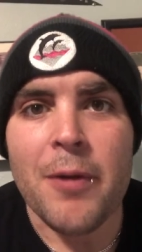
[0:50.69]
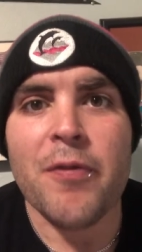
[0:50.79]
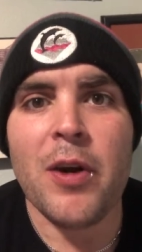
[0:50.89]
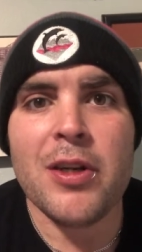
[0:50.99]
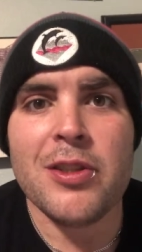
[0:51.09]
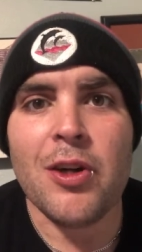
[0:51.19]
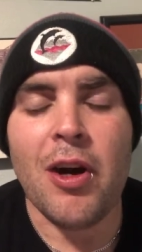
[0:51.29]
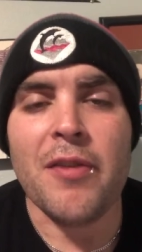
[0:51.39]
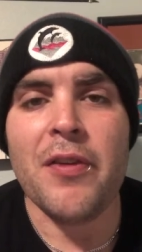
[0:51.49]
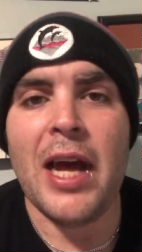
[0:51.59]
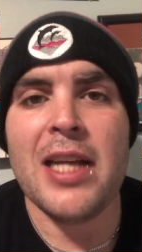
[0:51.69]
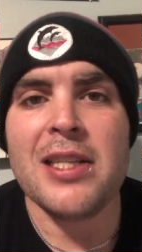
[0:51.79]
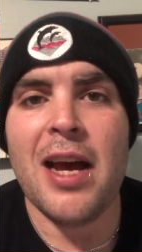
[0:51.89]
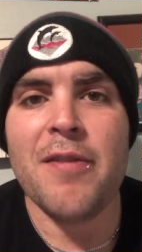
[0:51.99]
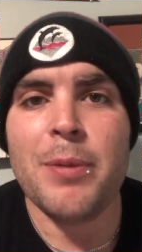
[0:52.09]
First off,
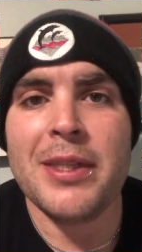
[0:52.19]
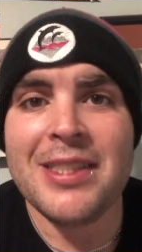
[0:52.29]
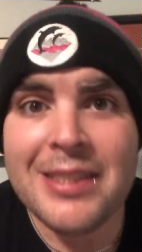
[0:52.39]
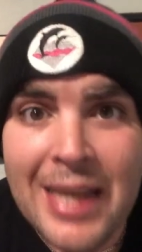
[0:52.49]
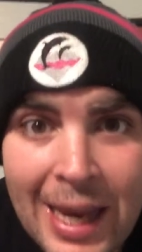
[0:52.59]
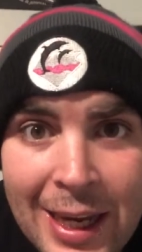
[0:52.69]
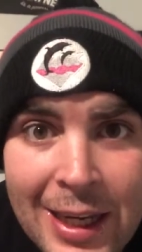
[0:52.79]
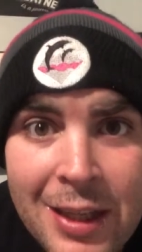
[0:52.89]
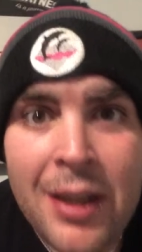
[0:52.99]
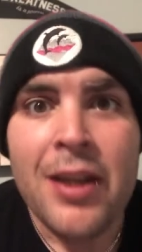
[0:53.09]
as I've been saying,